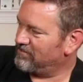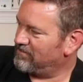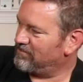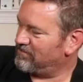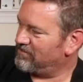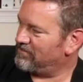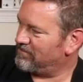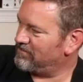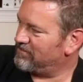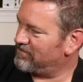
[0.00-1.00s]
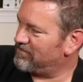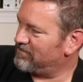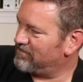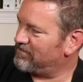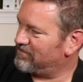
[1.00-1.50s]

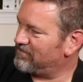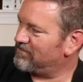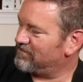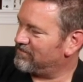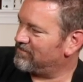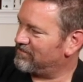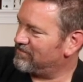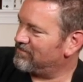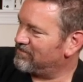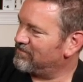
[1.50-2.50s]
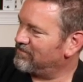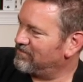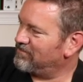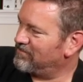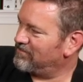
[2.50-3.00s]

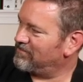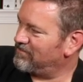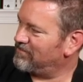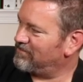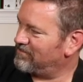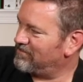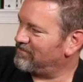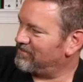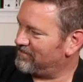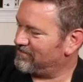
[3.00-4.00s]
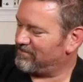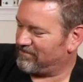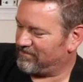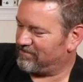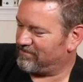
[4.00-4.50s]

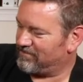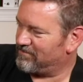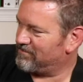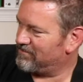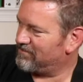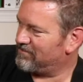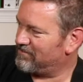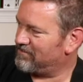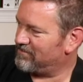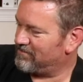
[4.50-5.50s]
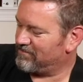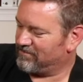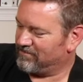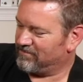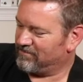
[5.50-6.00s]

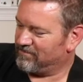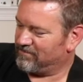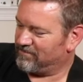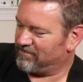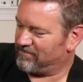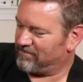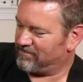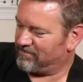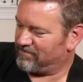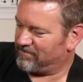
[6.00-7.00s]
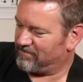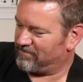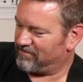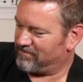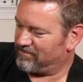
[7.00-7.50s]

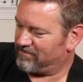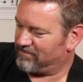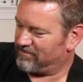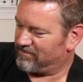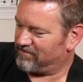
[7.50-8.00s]
(silent)